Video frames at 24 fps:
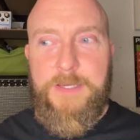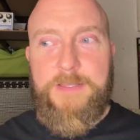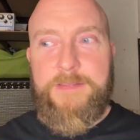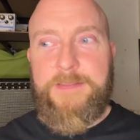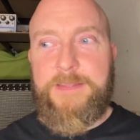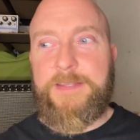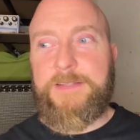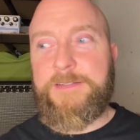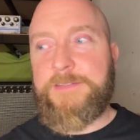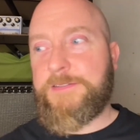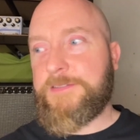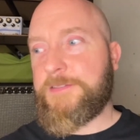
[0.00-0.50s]

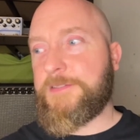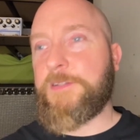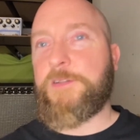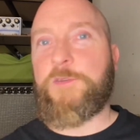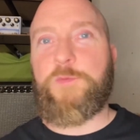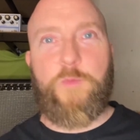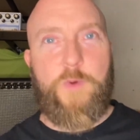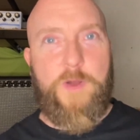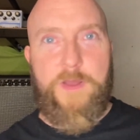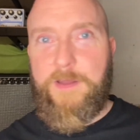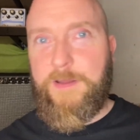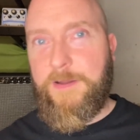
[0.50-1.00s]
Things still
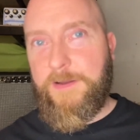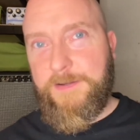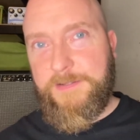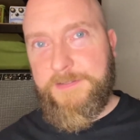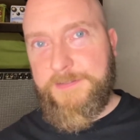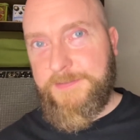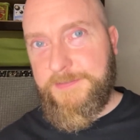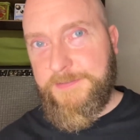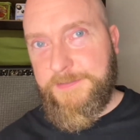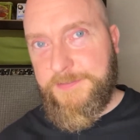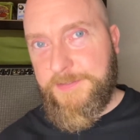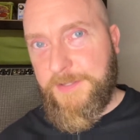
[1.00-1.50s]

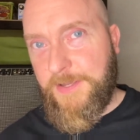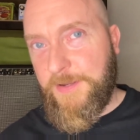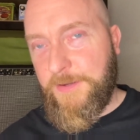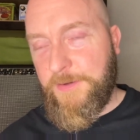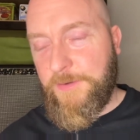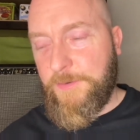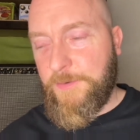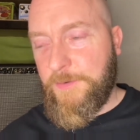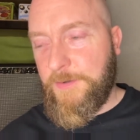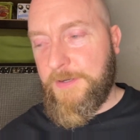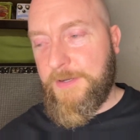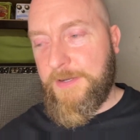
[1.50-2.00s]
worked,
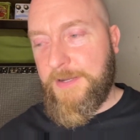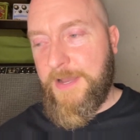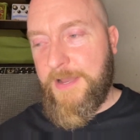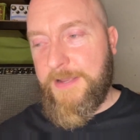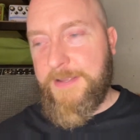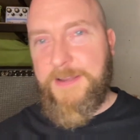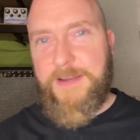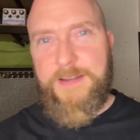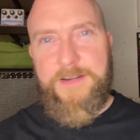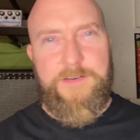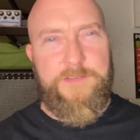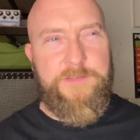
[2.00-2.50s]
so I
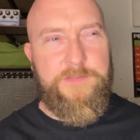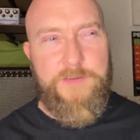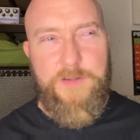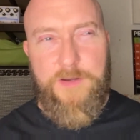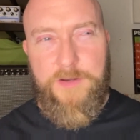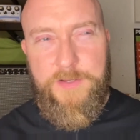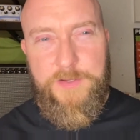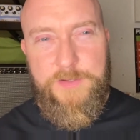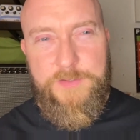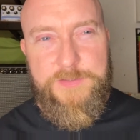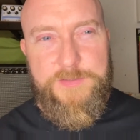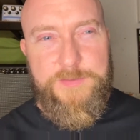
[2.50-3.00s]
kind of
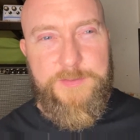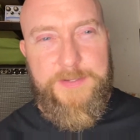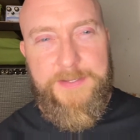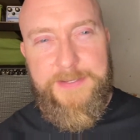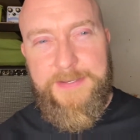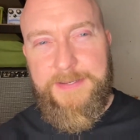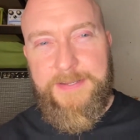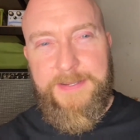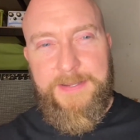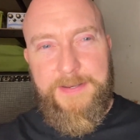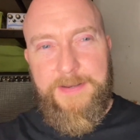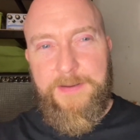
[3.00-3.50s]
got used to it,
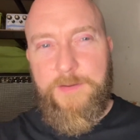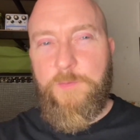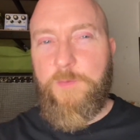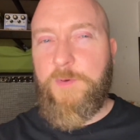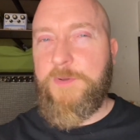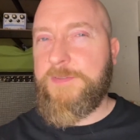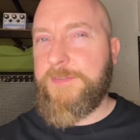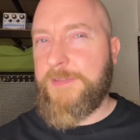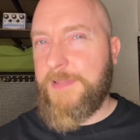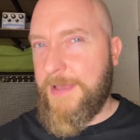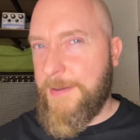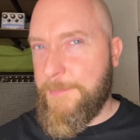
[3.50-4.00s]
and it
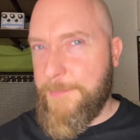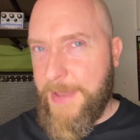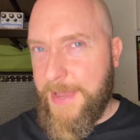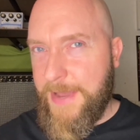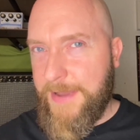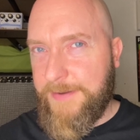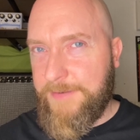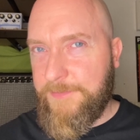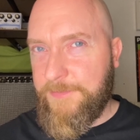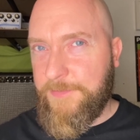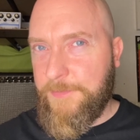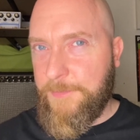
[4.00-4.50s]
wasn't that
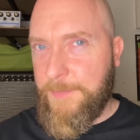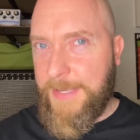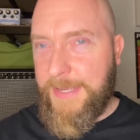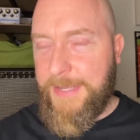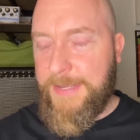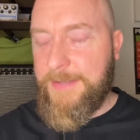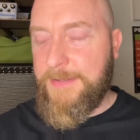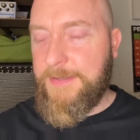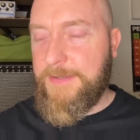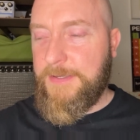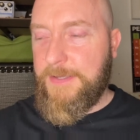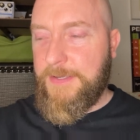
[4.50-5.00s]
bad for
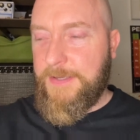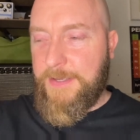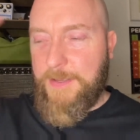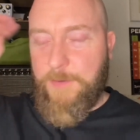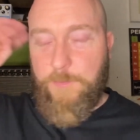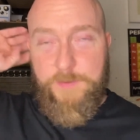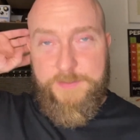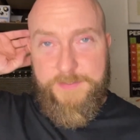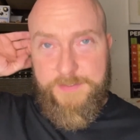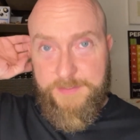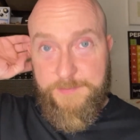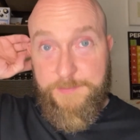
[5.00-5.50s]
me. It
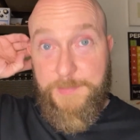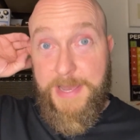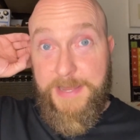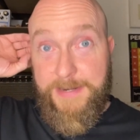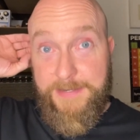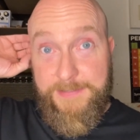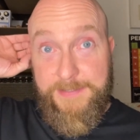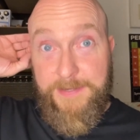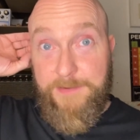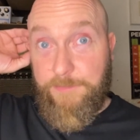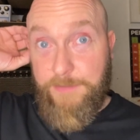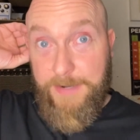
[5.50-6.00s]
wasn't as bad
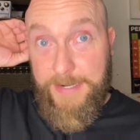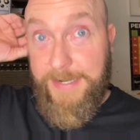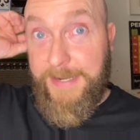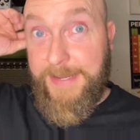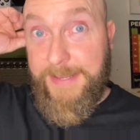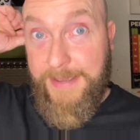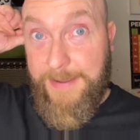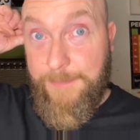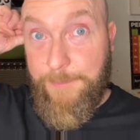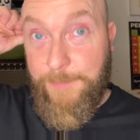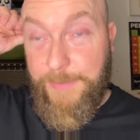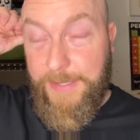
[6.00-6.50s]
as I've read it
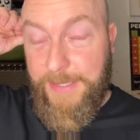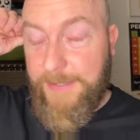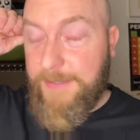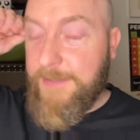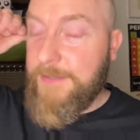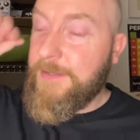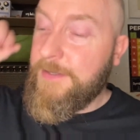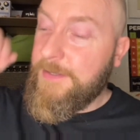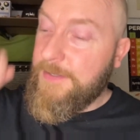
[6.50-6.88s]
can be.